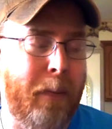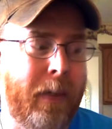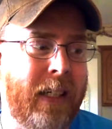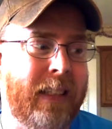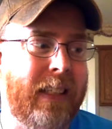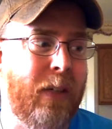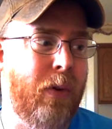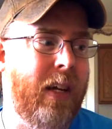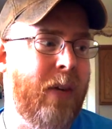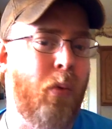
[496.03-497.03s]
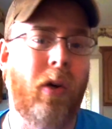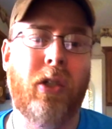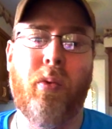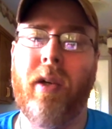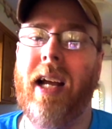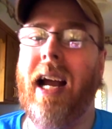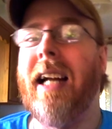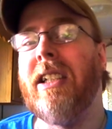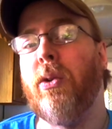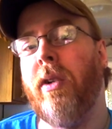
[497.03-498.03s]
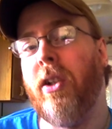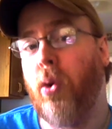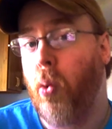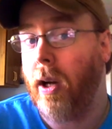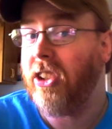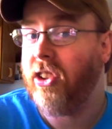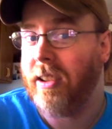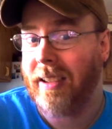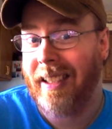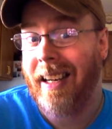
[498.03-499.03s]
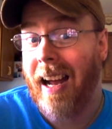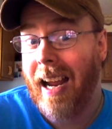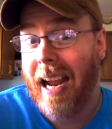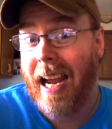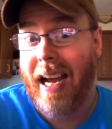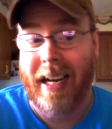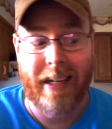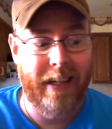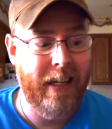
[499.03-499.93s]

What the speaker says: because it wasn't really answering the questions that I had.